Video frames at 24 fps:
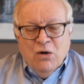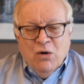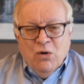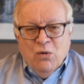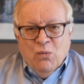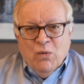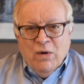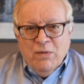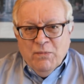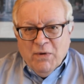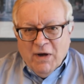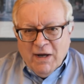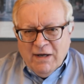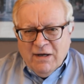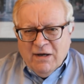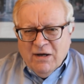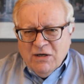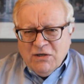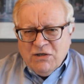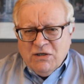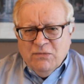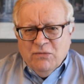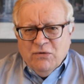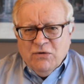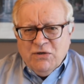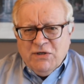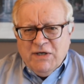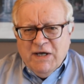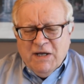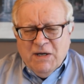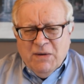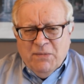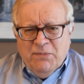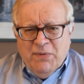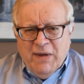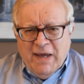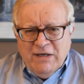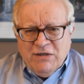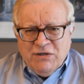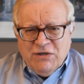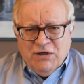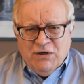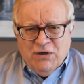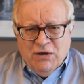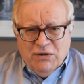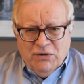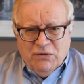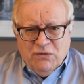When my customers get a
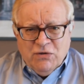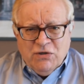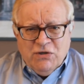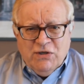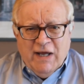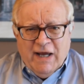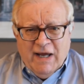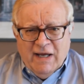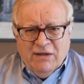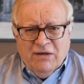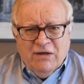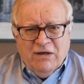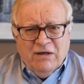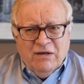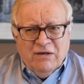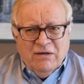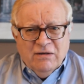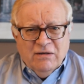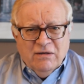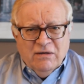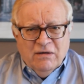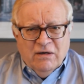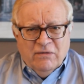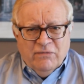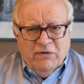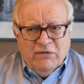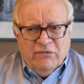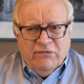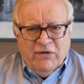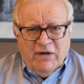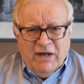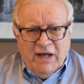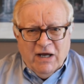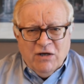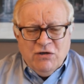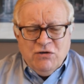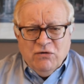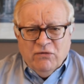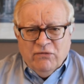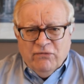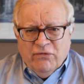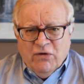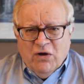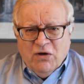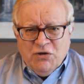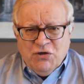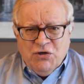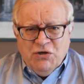basic understanding of the financial
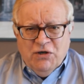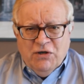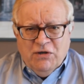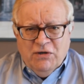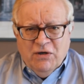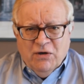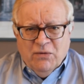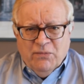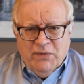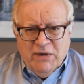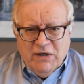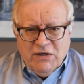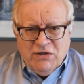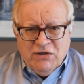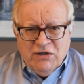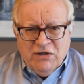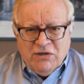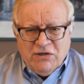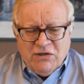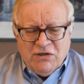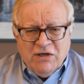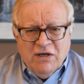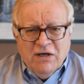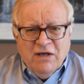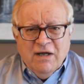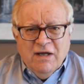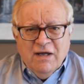function in their business,